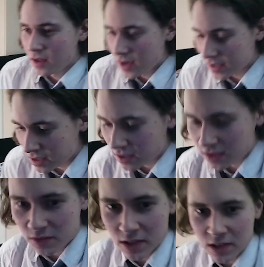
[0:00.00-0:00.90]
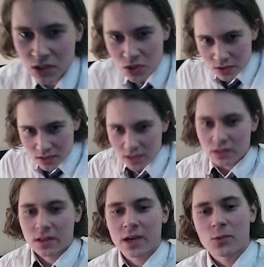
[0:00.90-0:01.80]
and I initially
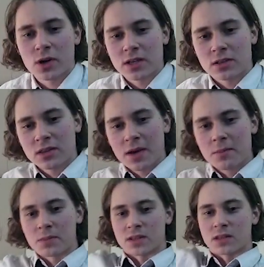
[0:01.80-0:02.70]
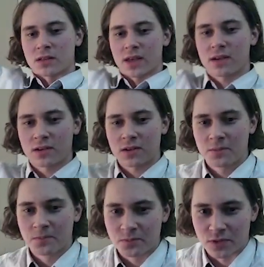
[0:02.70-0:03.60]
didn't like working on them, but then later,
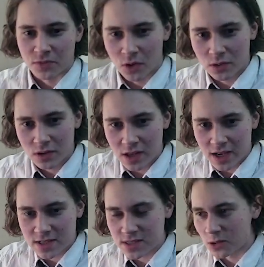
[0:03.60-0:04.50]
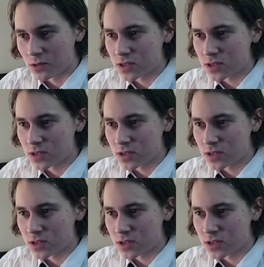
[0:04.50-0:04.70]
with all the likes, all the